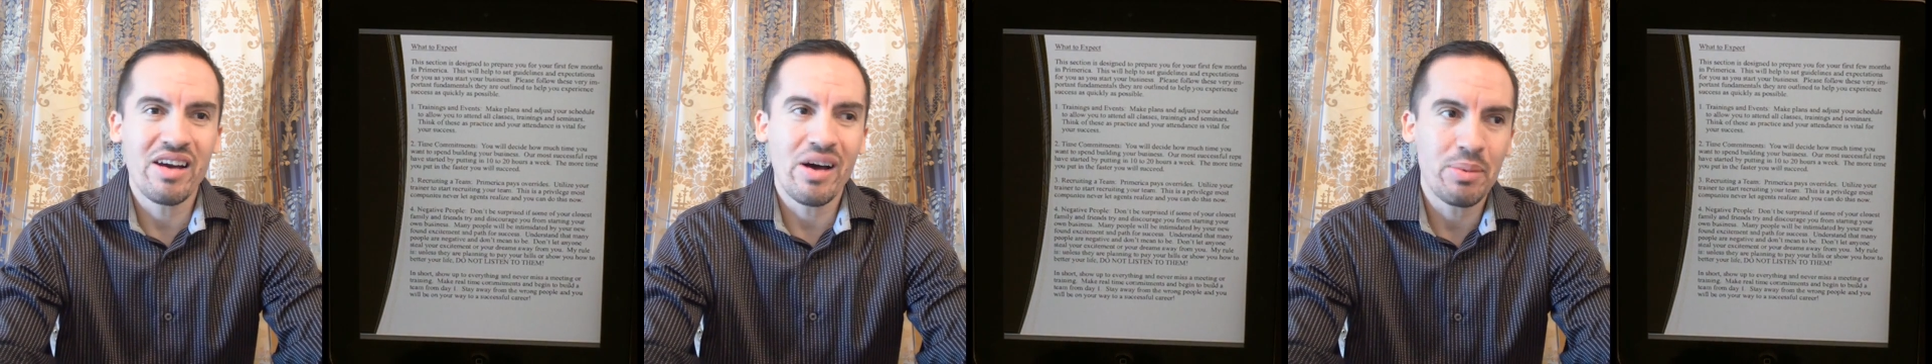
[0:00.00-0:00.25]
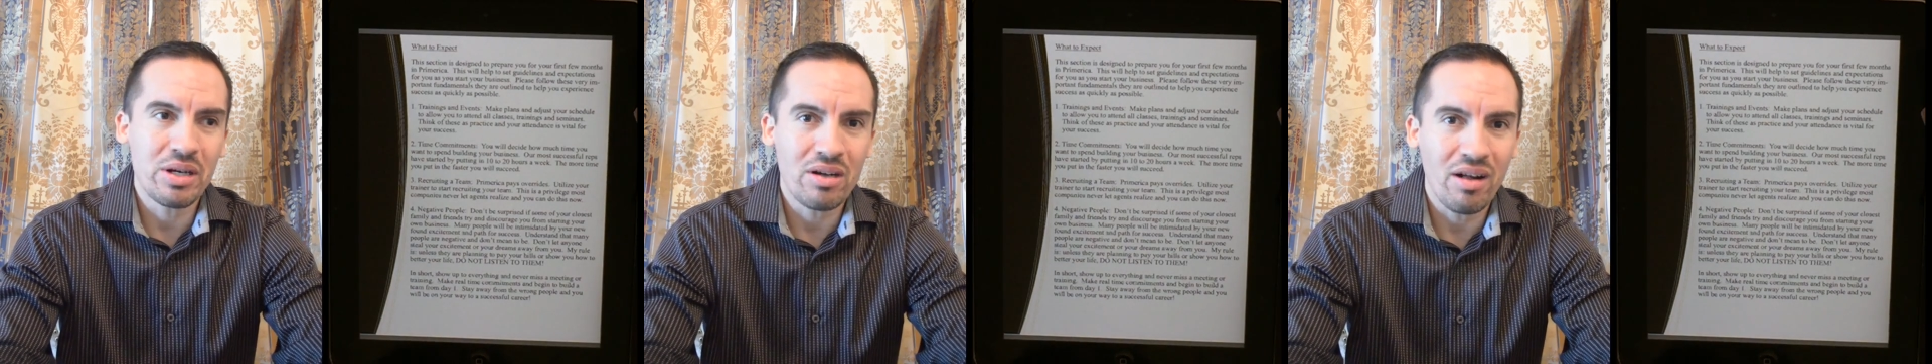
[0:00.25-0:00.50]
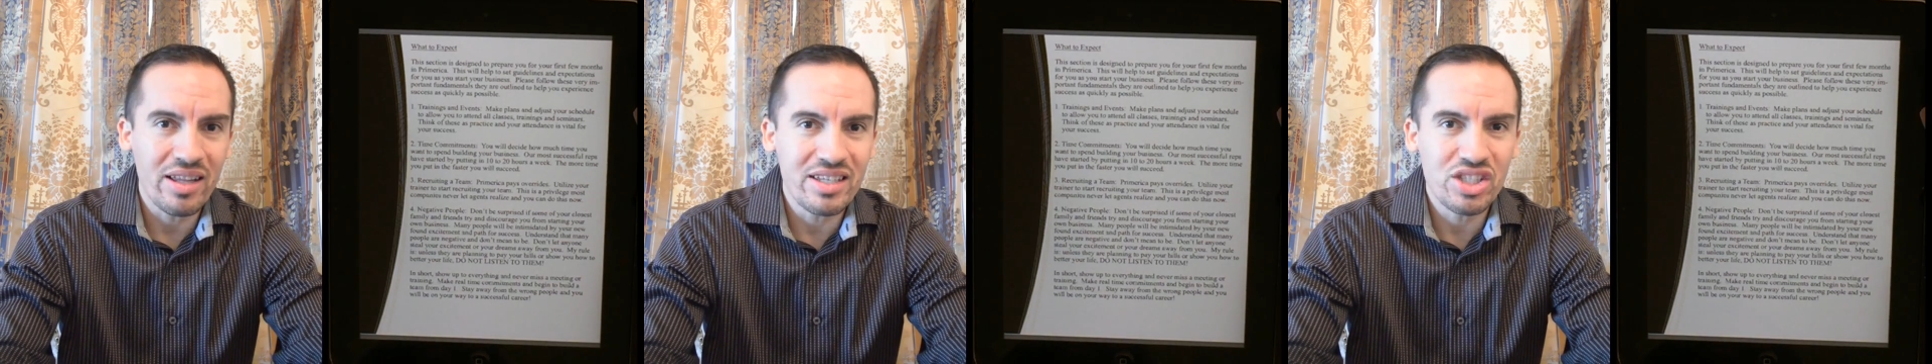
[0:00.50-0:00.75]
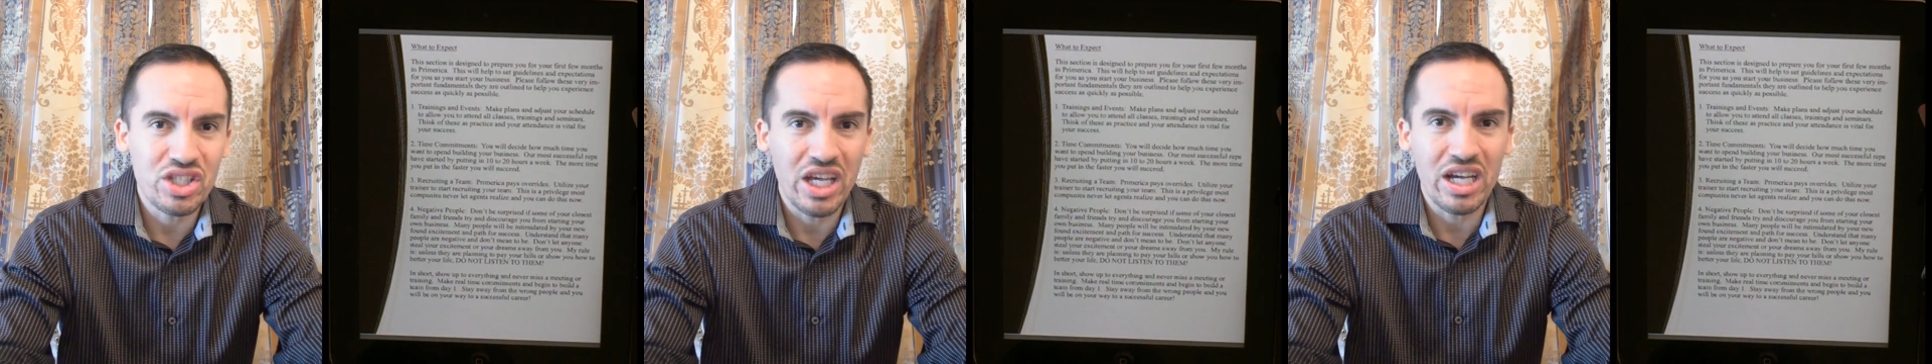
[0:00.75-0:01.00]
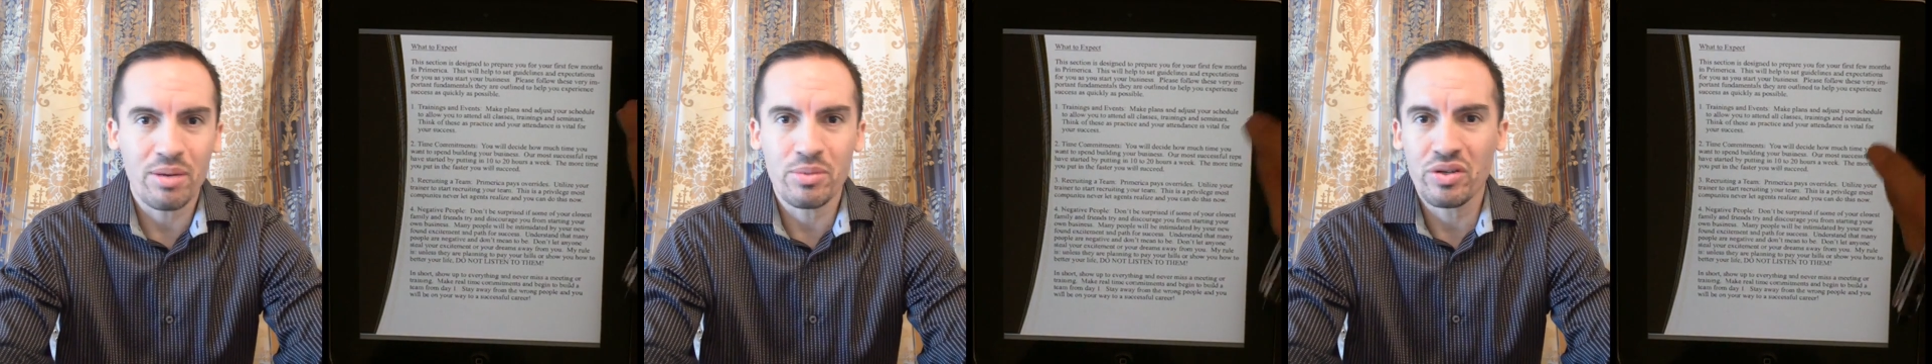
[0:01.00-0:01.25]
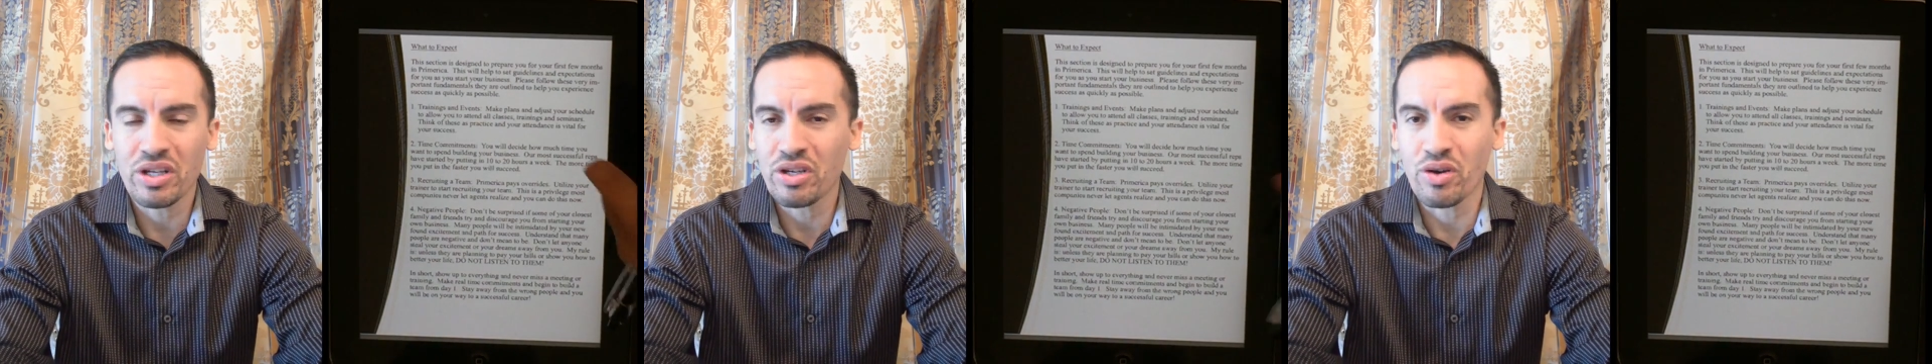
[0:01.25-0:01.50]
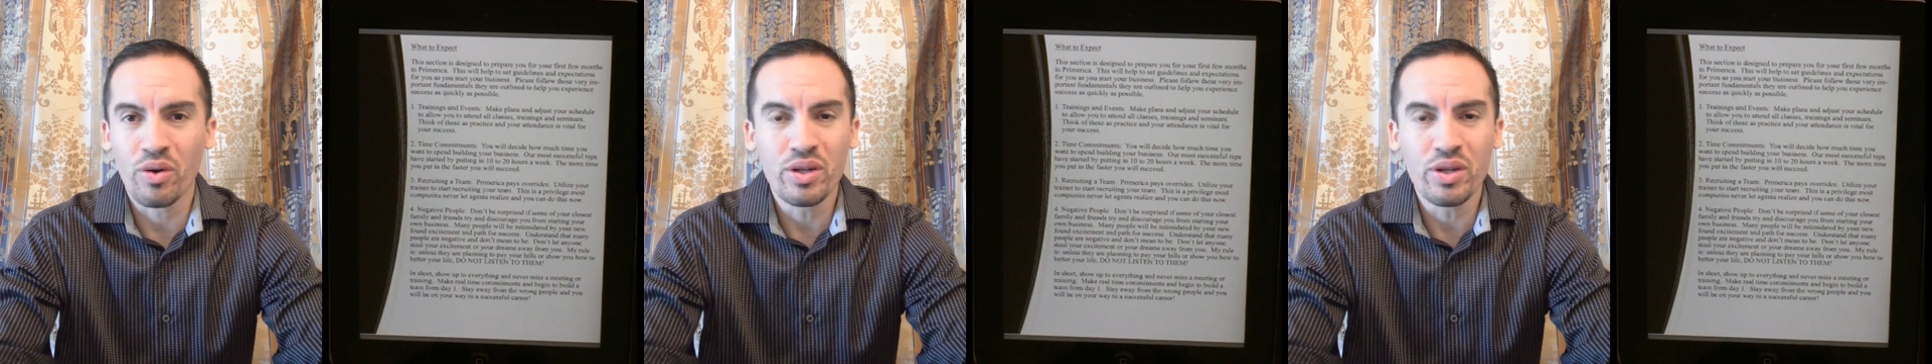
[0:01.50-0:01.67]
oh, I'm going to call in sick, you're